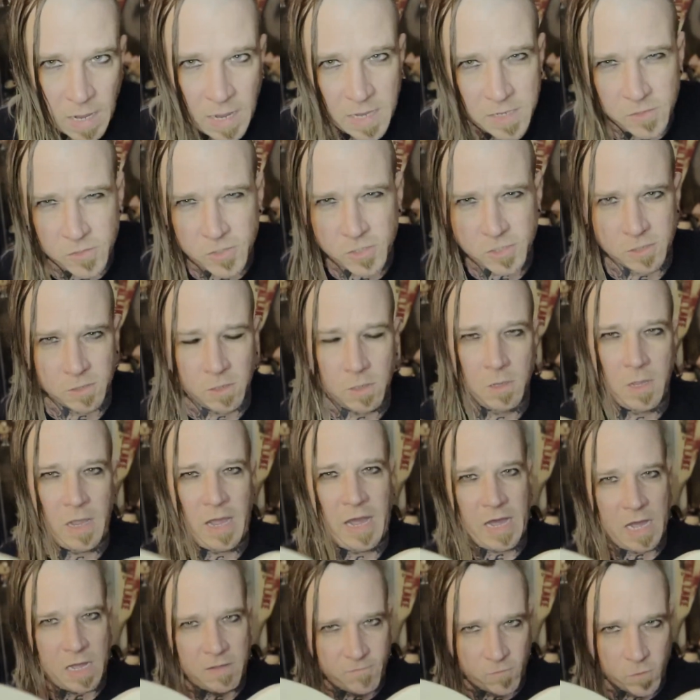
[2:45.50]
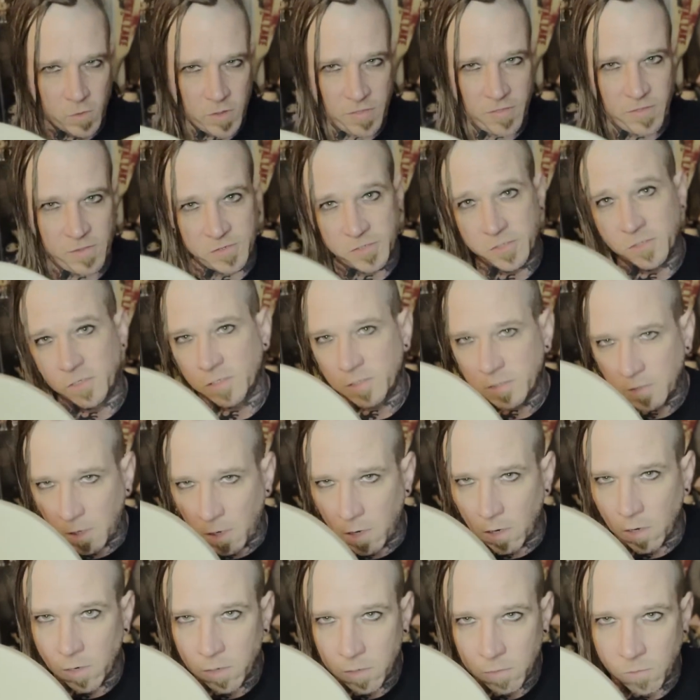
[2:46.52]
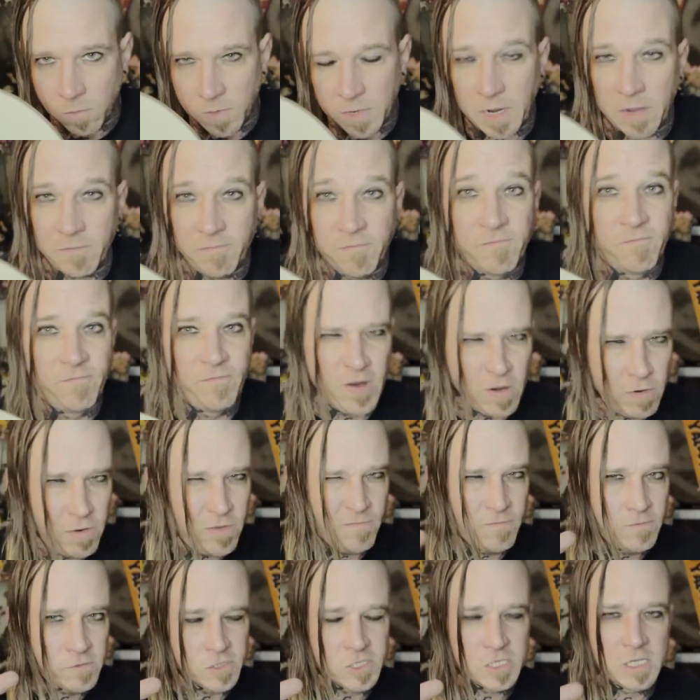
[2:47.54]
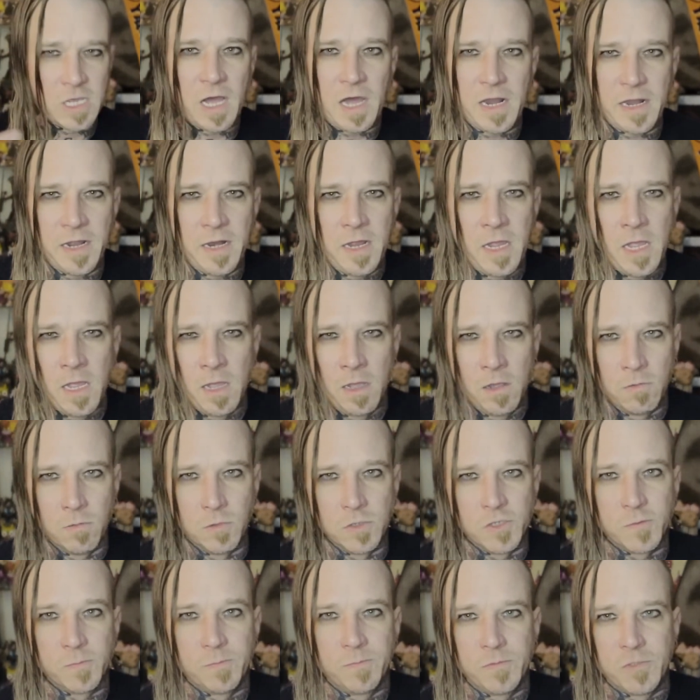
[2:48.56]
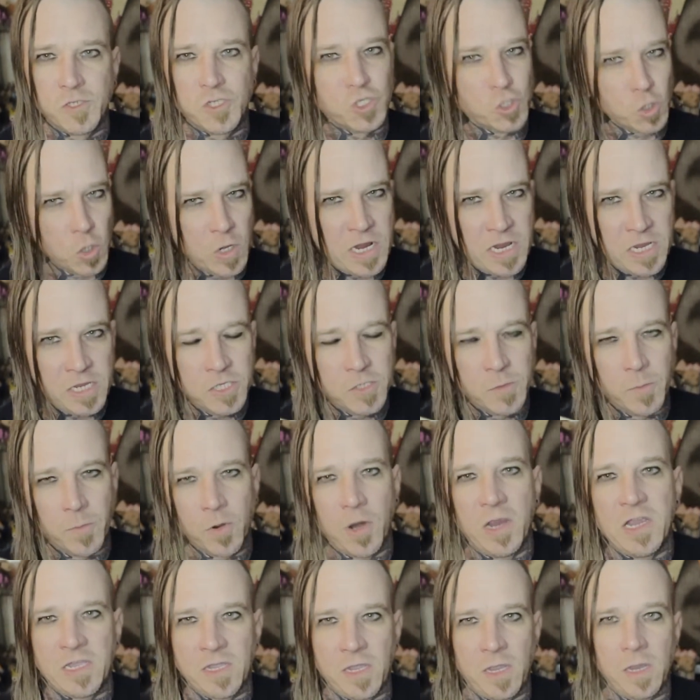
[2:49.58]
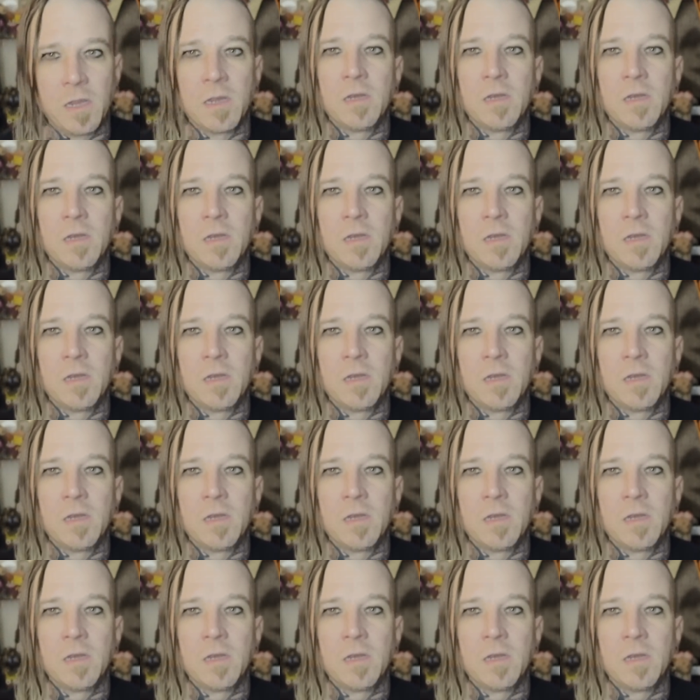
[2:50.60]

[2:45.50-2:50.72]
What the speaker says: I used to have with this guitar when I very first got it was strings breaking.